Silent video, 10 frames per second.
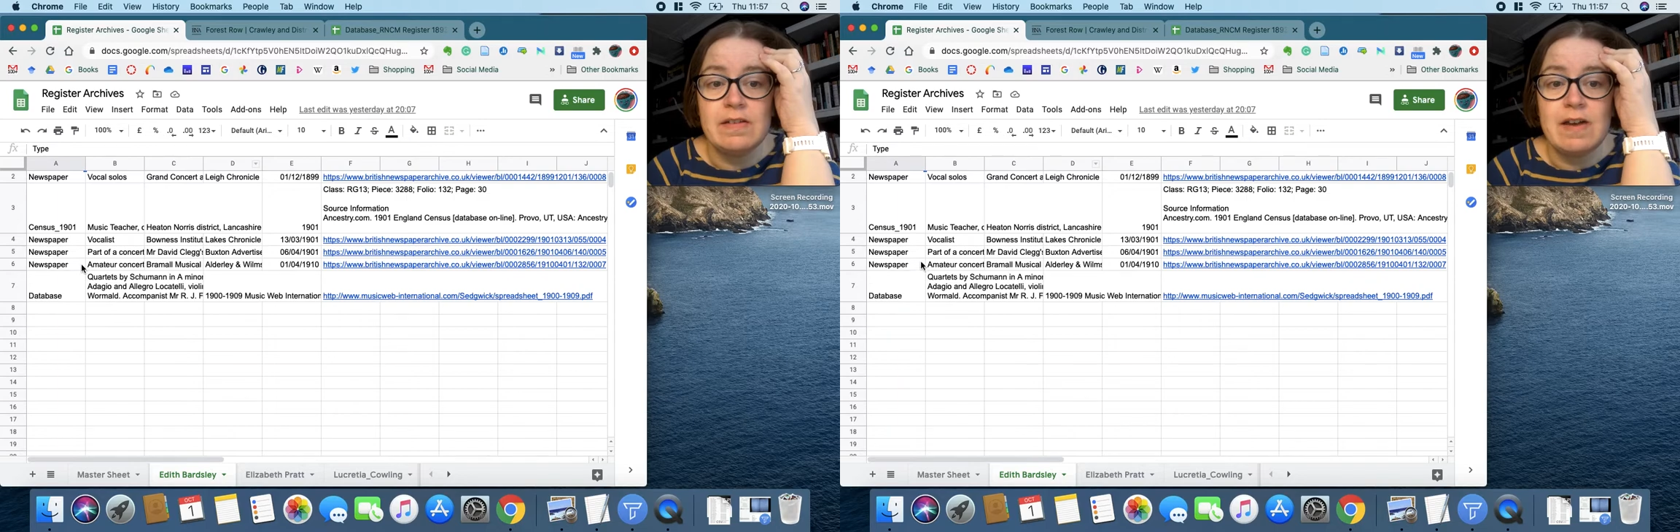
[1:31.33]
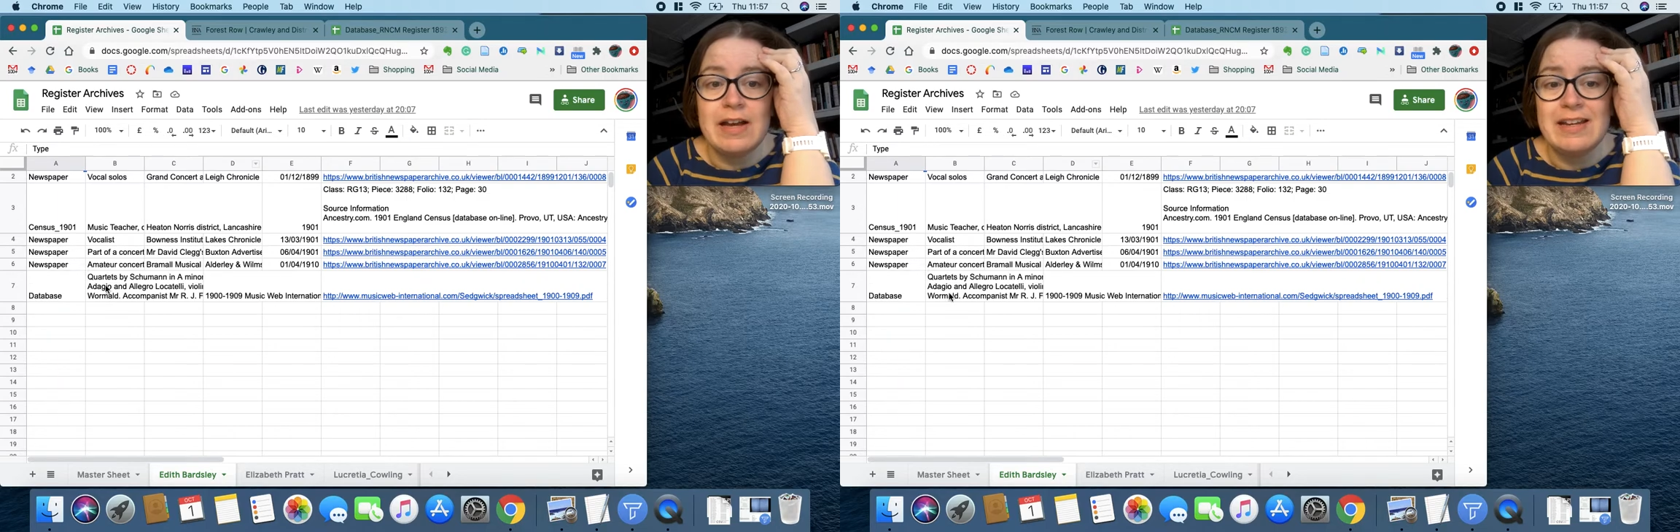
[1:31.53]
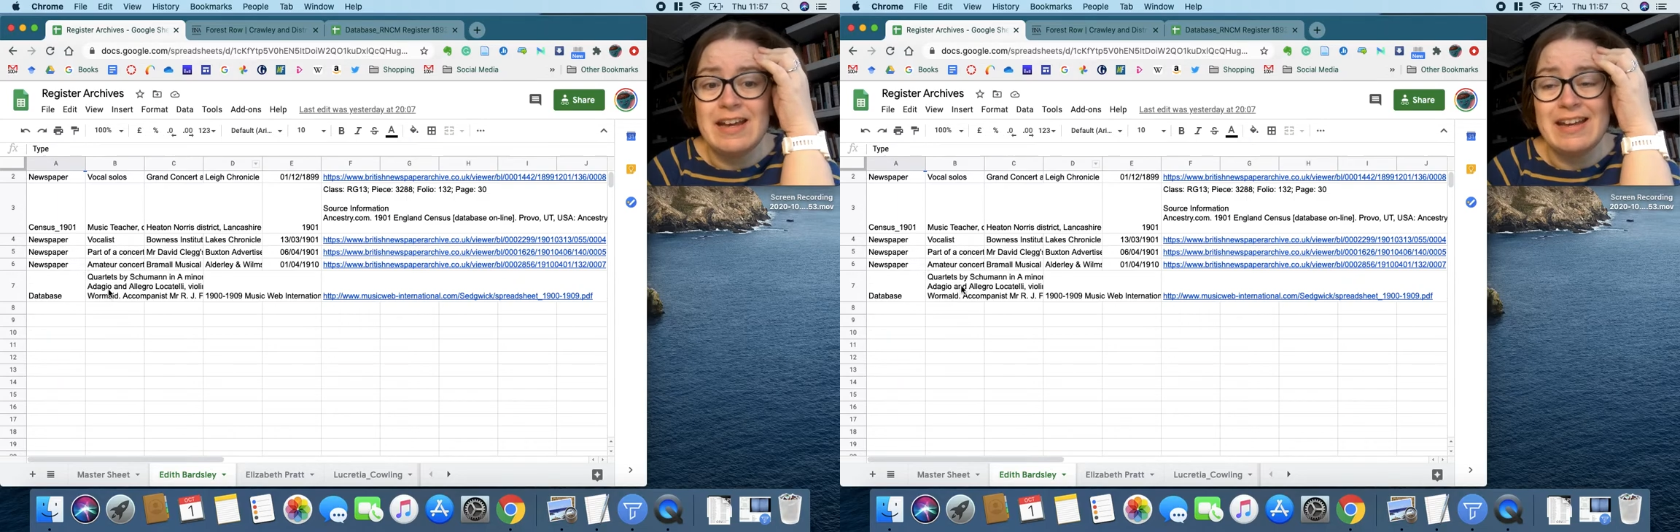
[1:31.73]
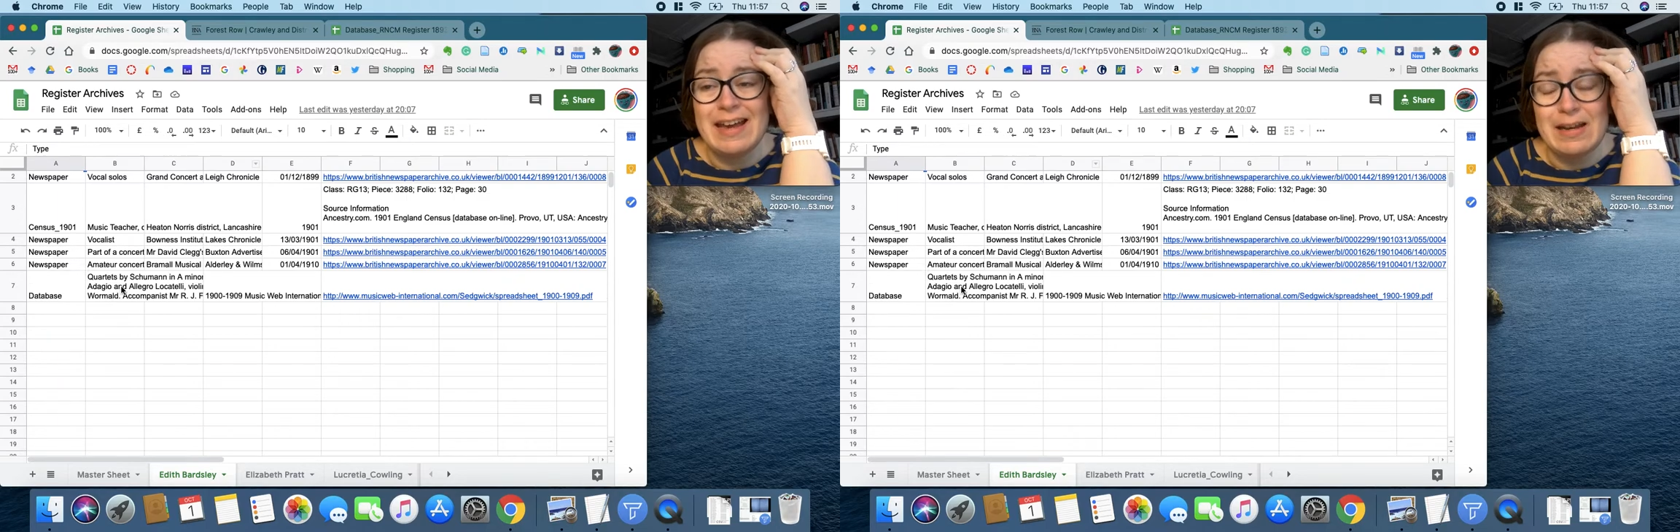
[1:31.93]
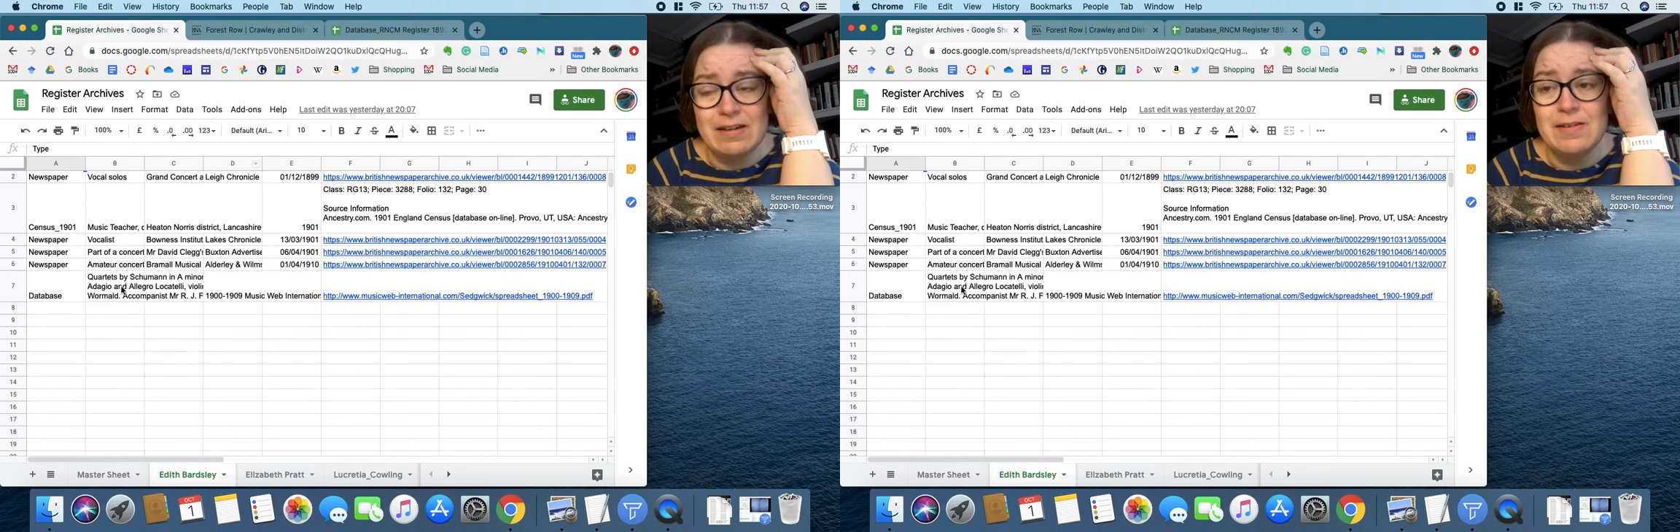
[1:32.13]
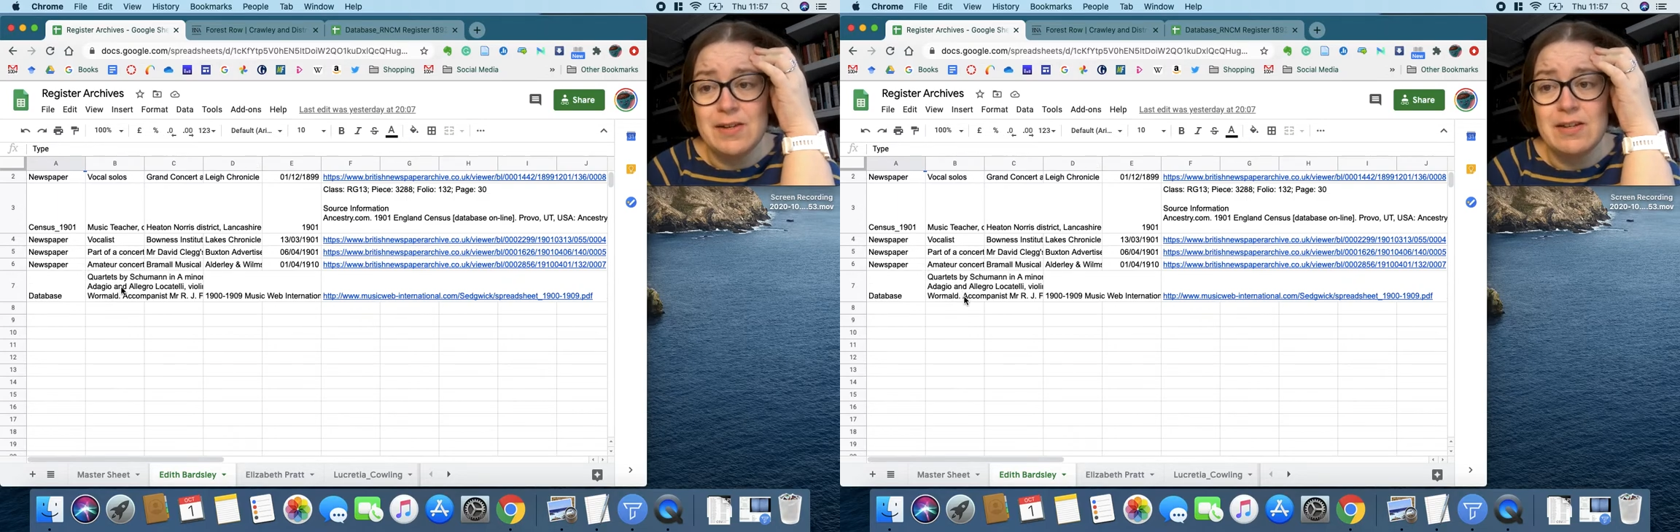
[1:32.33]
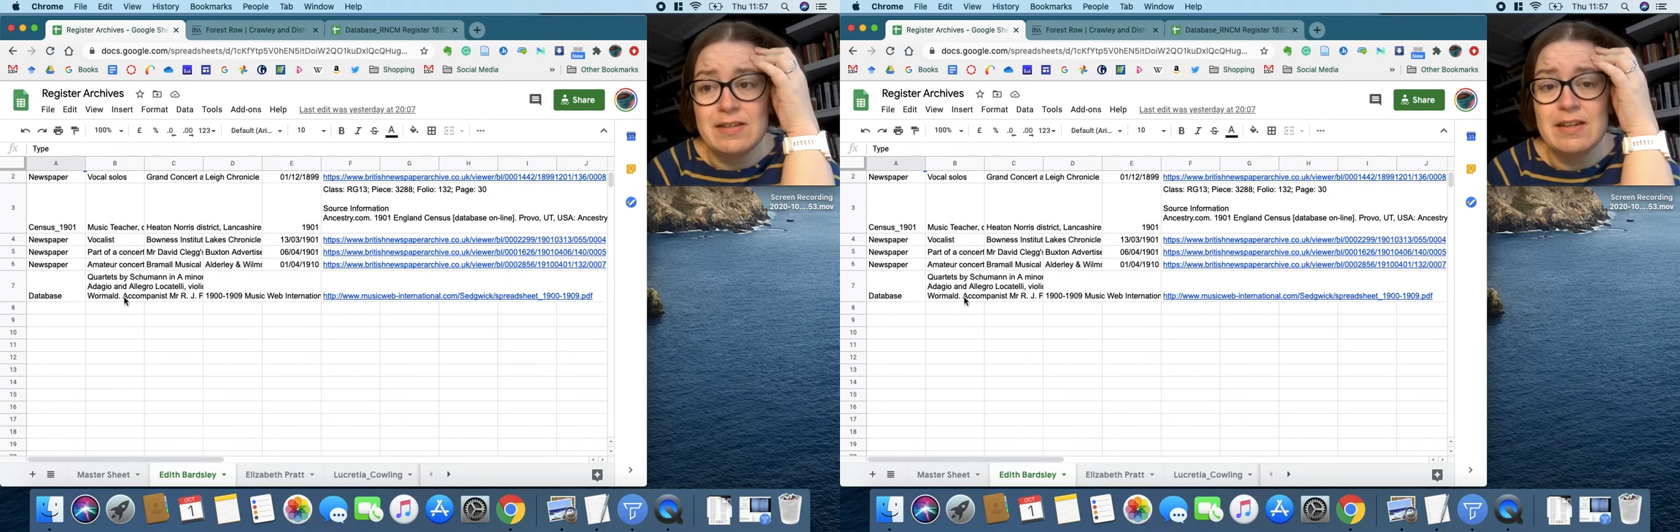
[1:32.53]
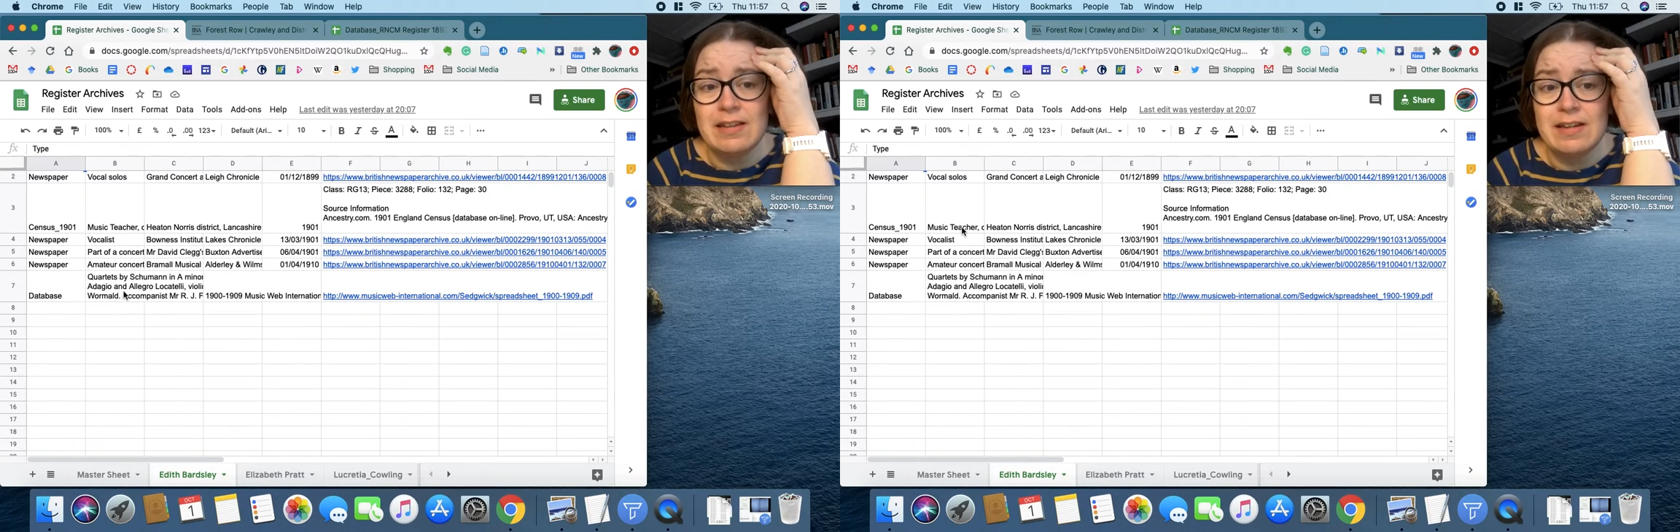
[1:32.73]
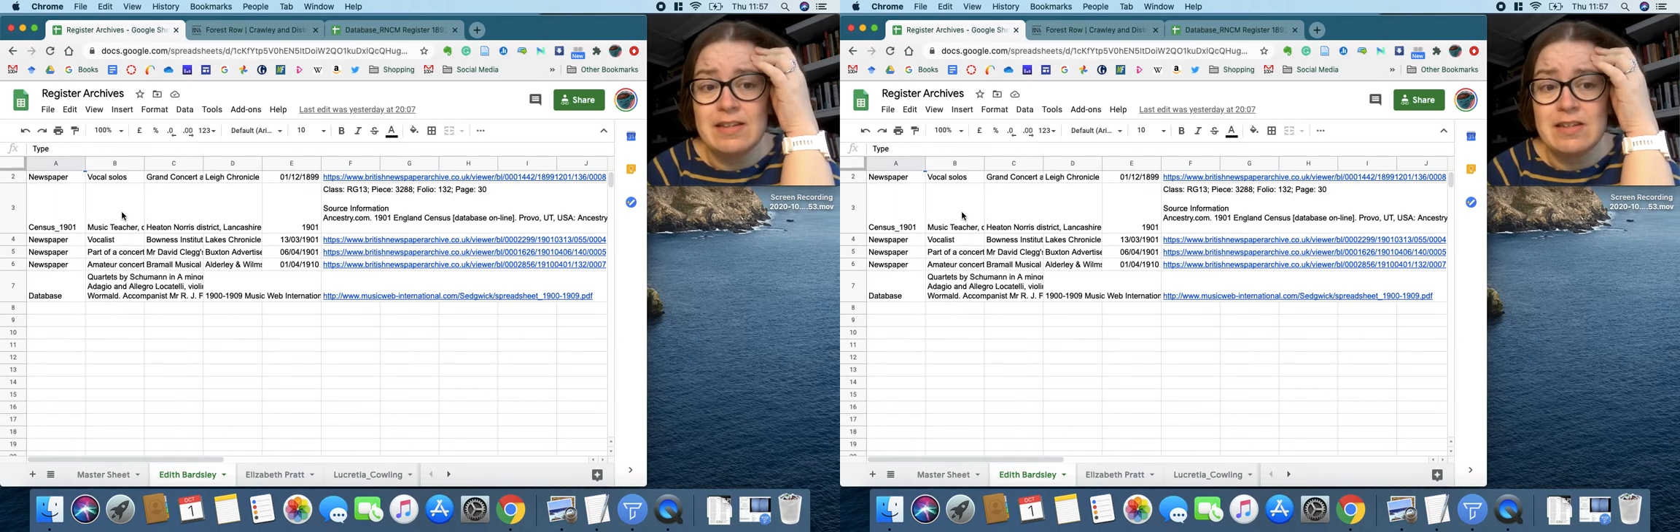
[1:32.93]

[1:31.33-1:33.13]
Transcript: And again, you can see that it's